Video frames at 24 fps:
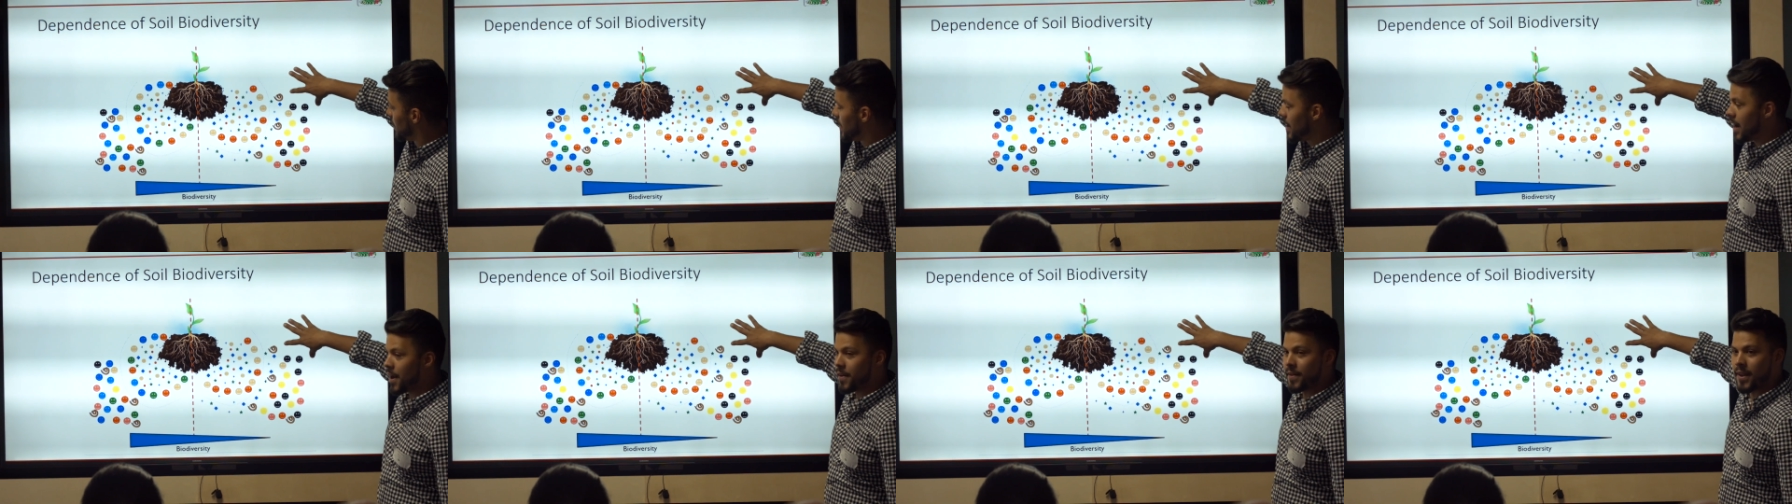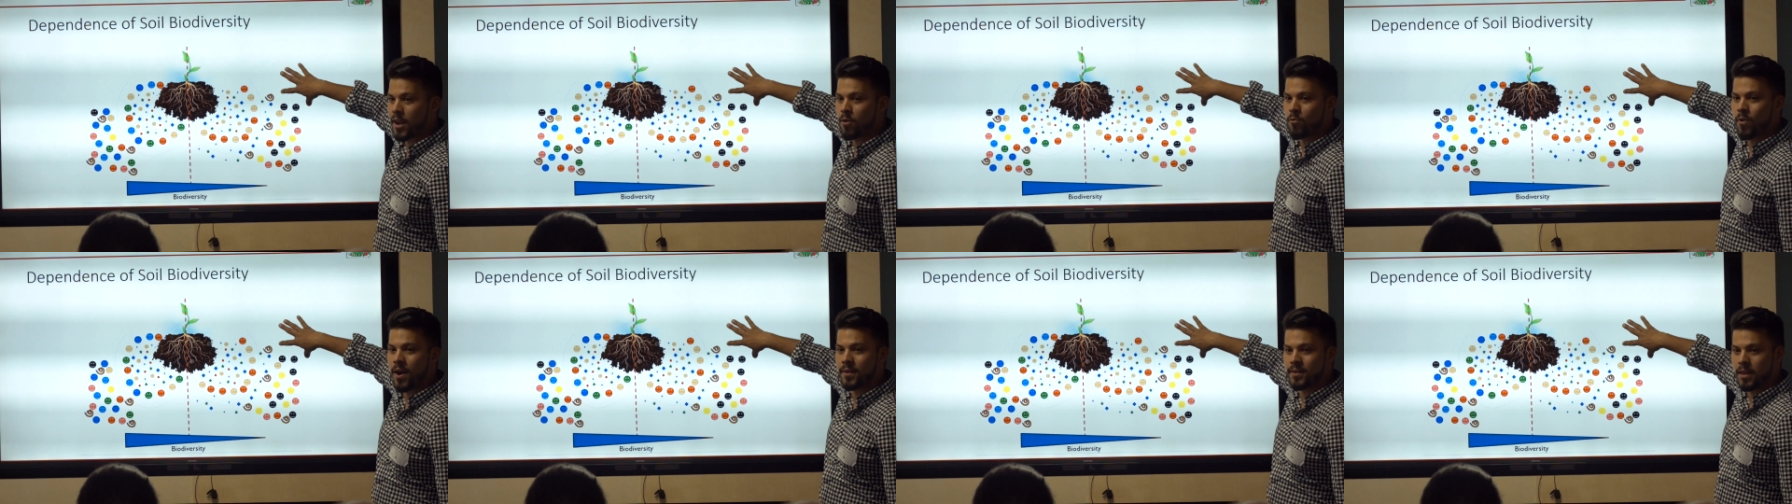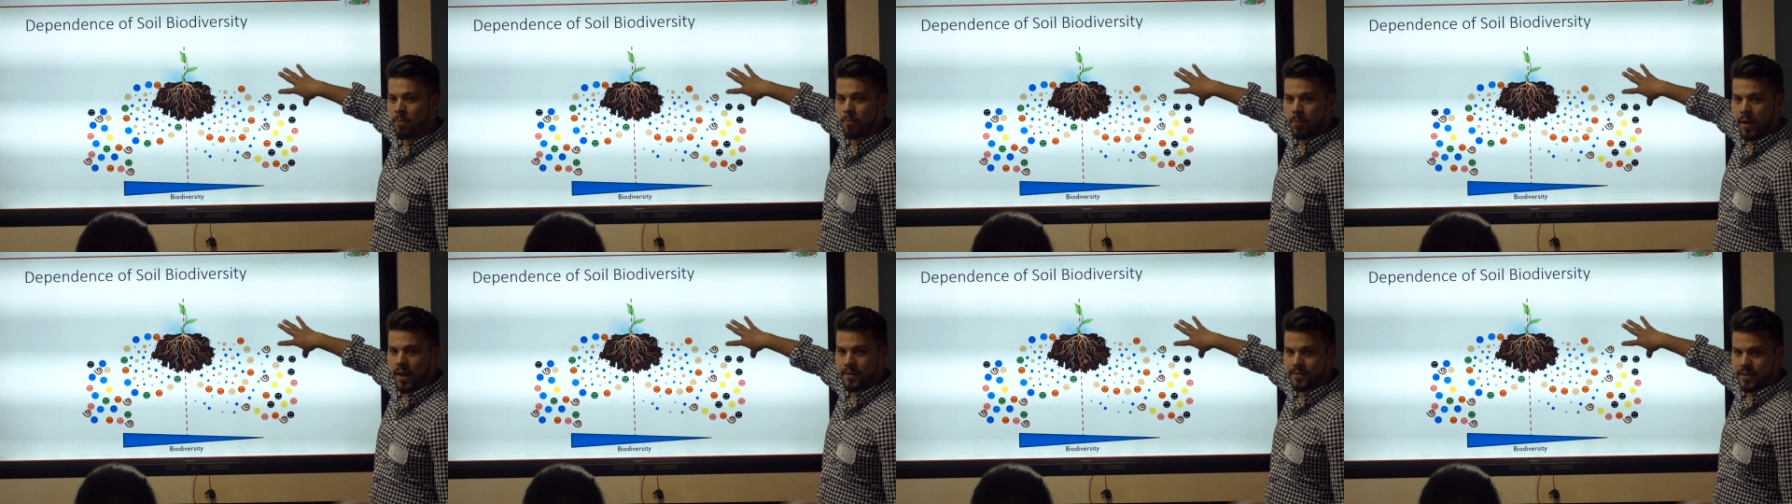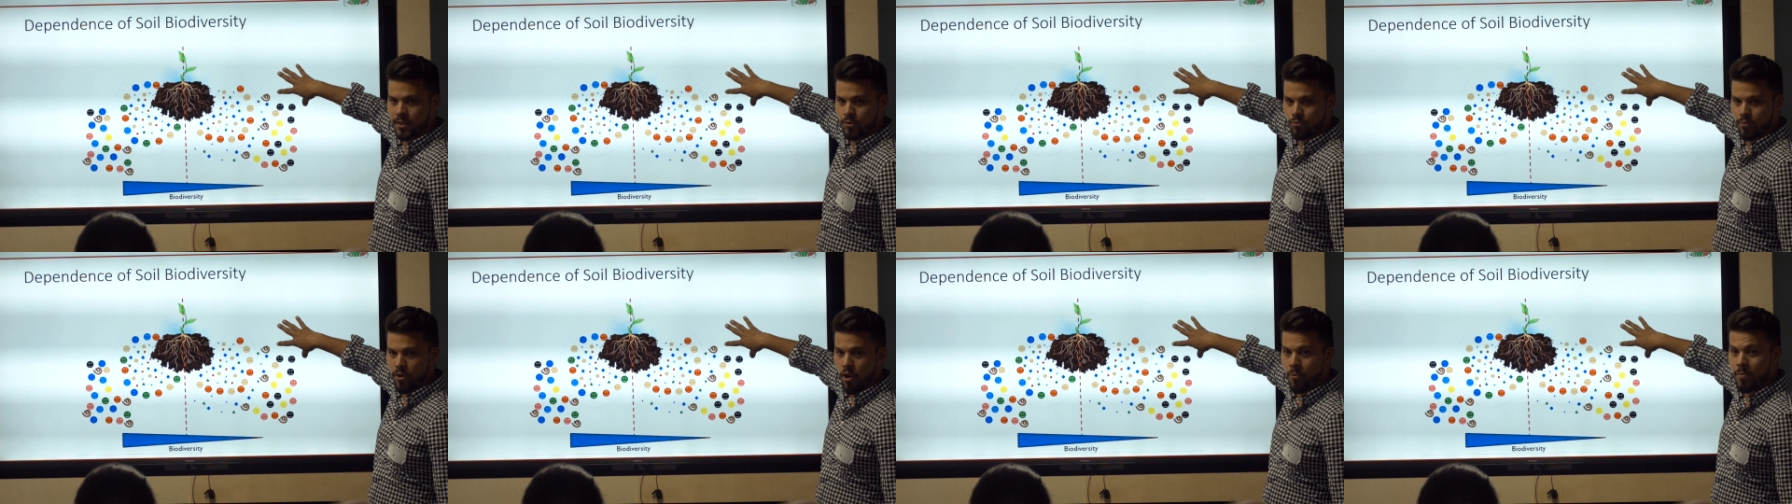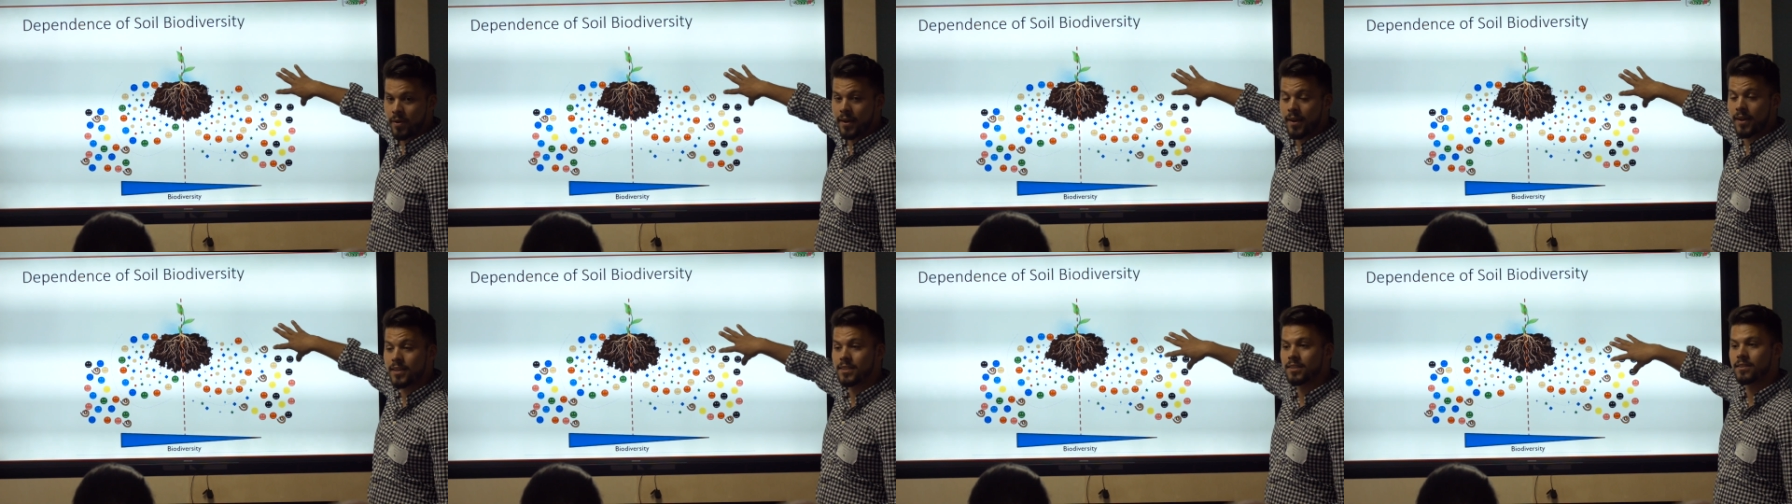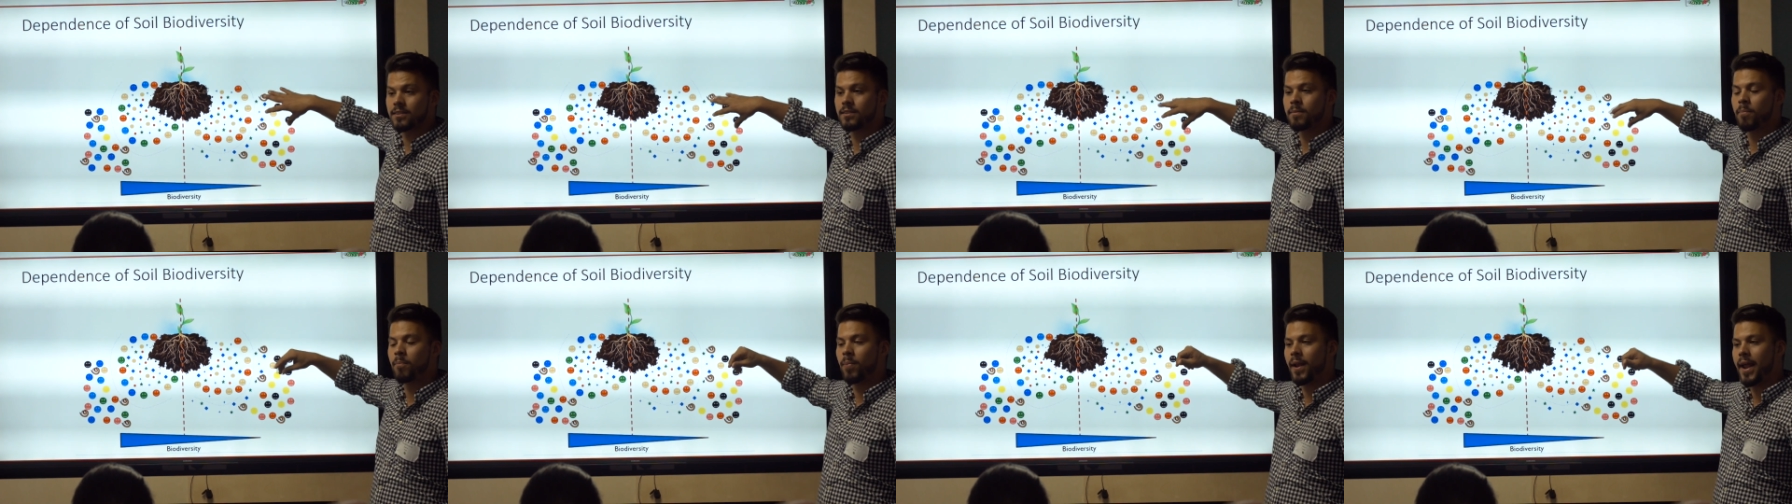And they want the plant as well, because
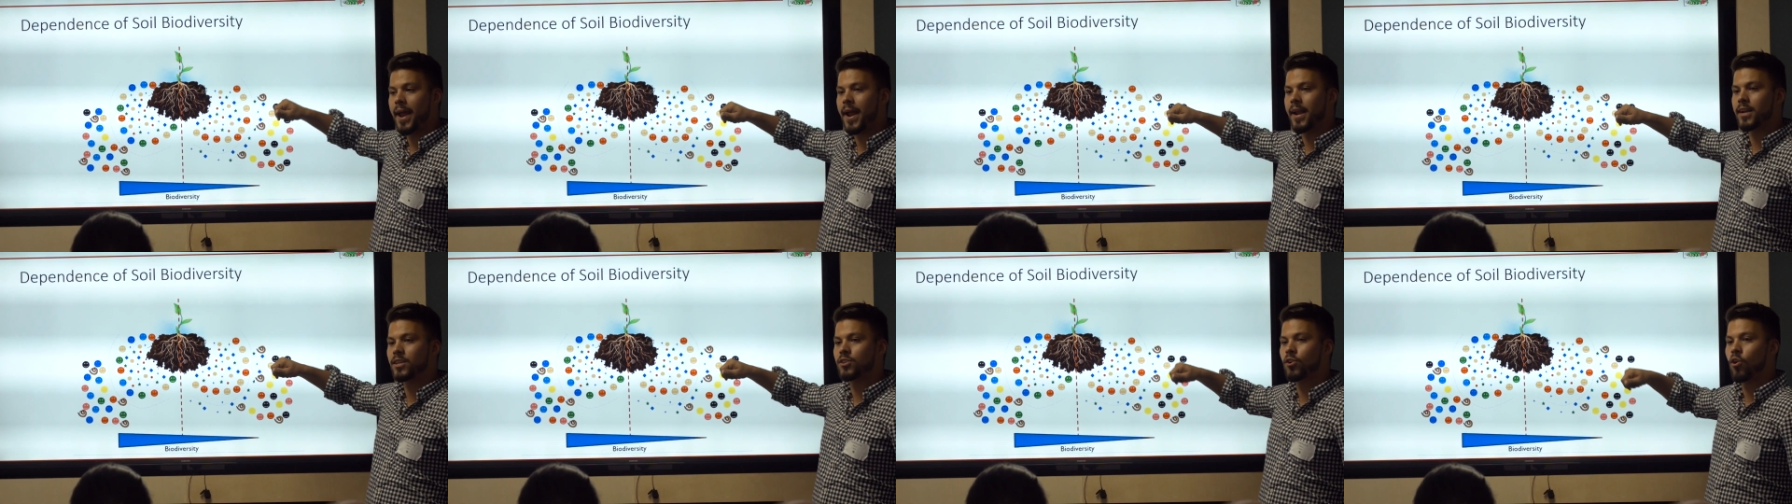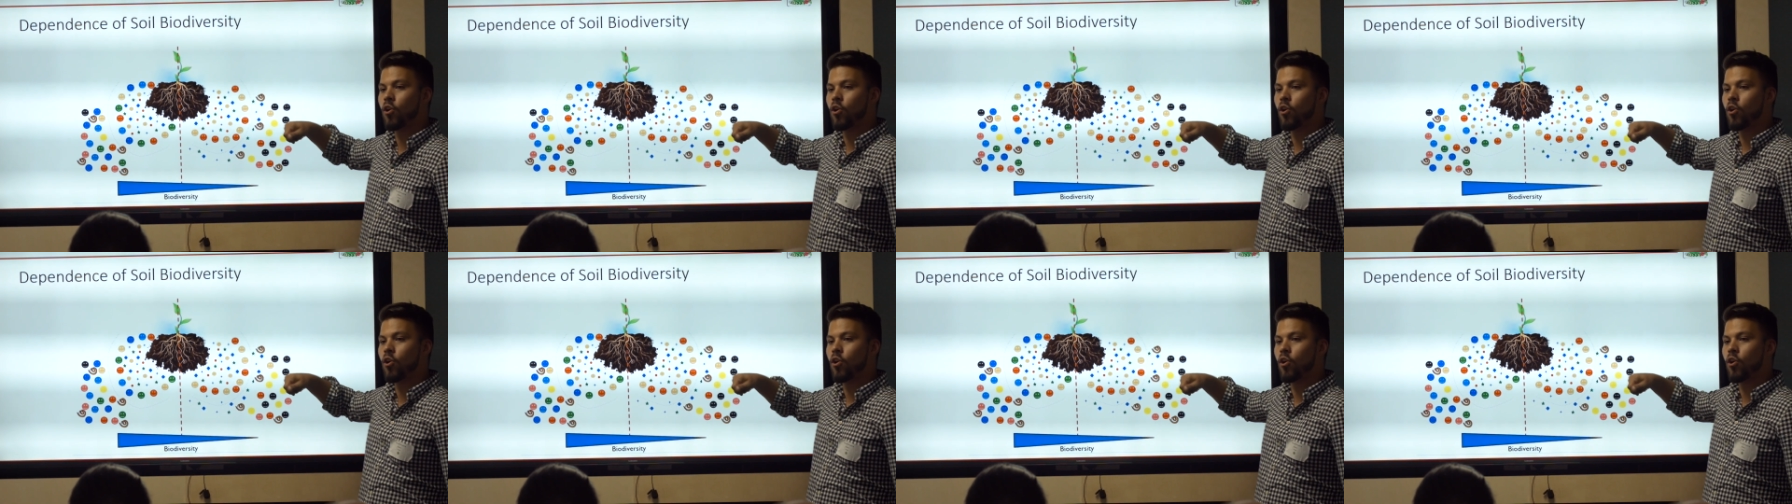the plant